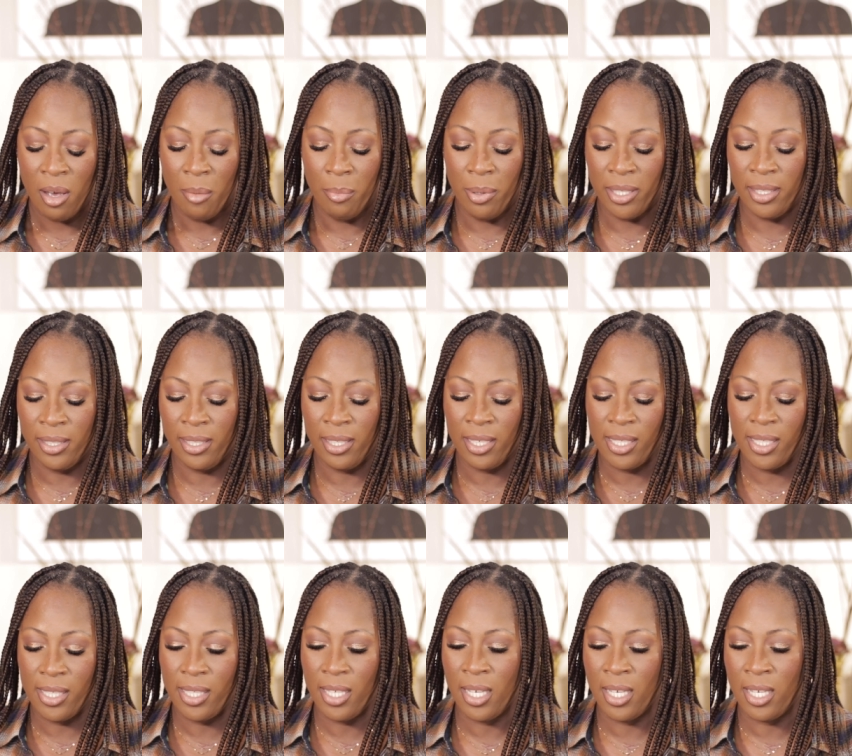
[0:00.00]
but this
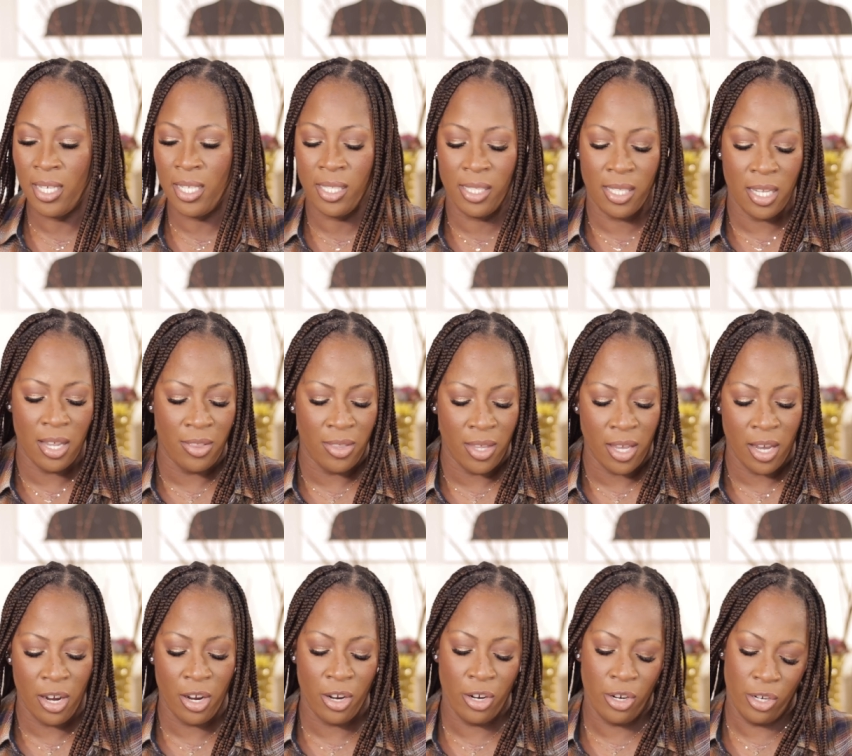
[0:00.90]
is
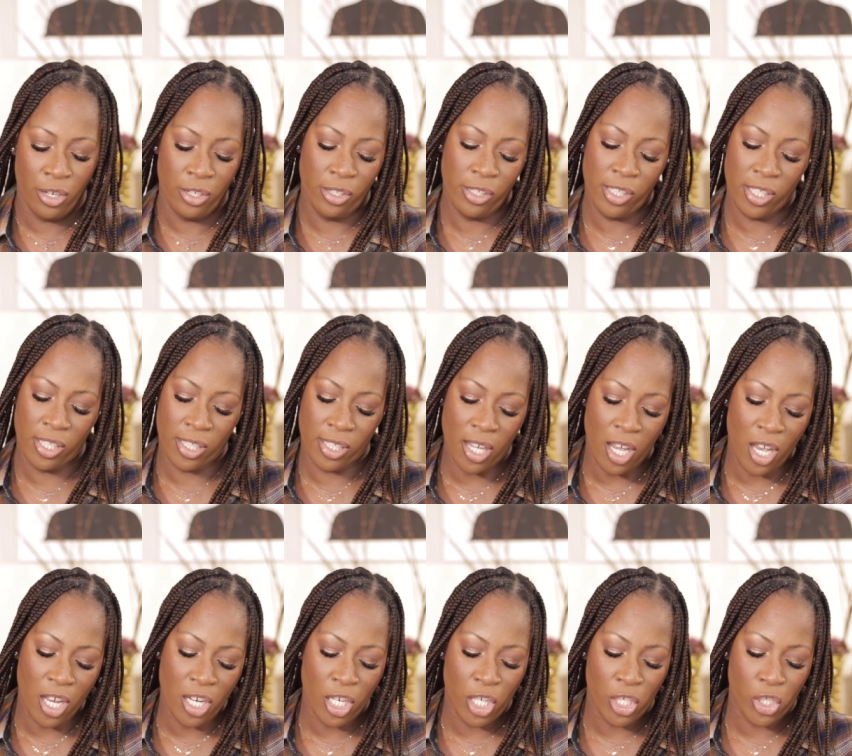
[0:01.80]
their
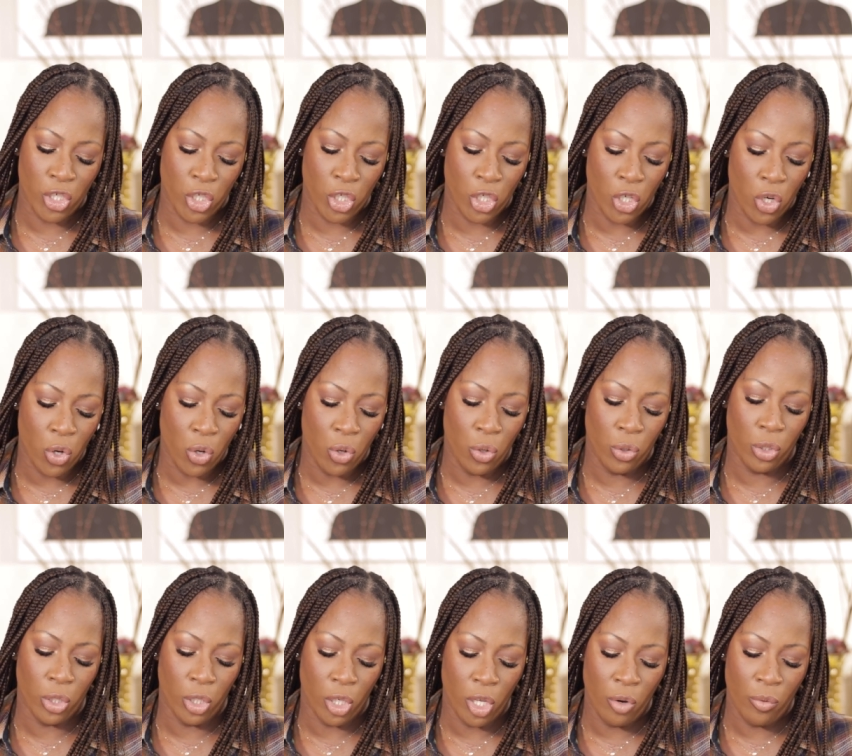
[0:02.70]
Sun Show
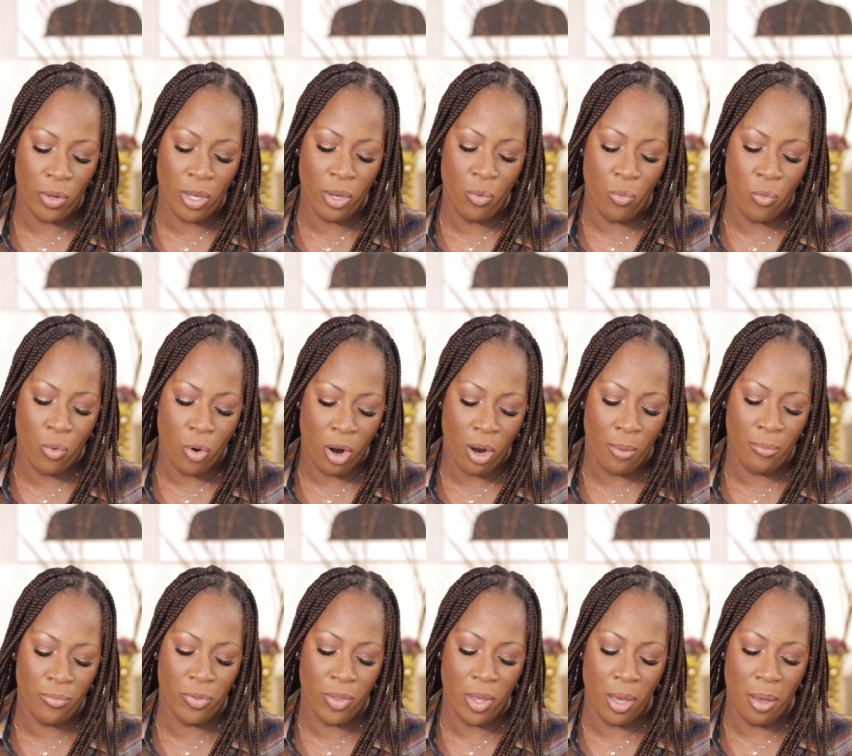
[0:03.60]
Glowy
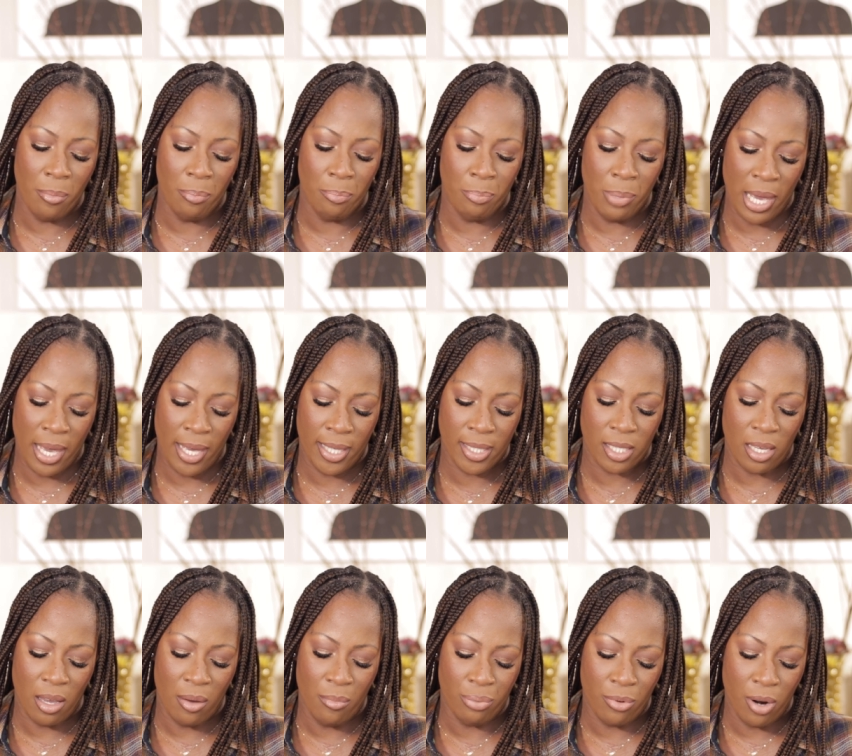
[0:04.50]
Warmth Baked
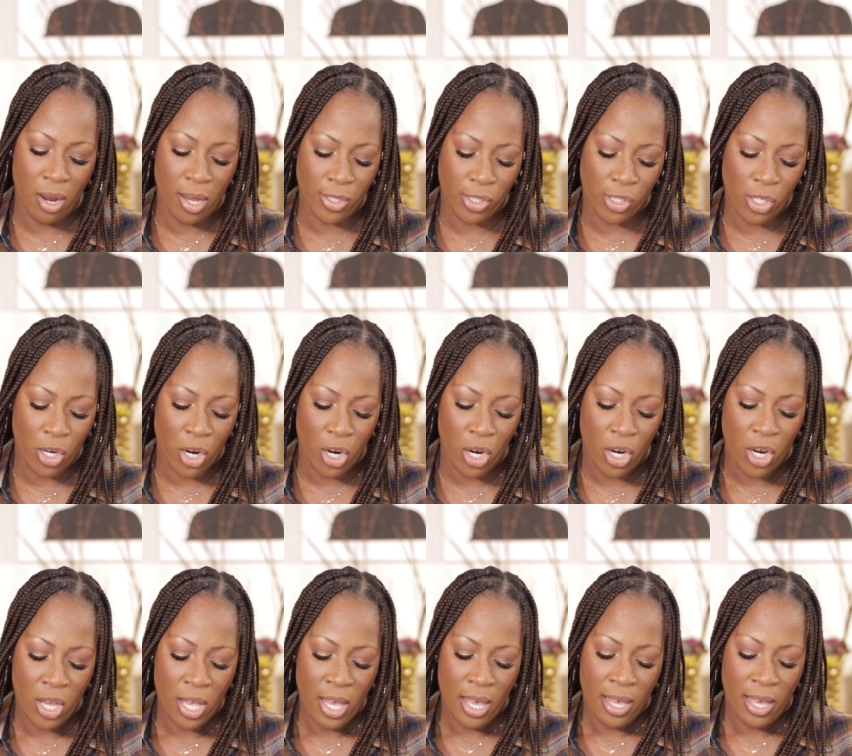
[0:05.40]
Bronzer.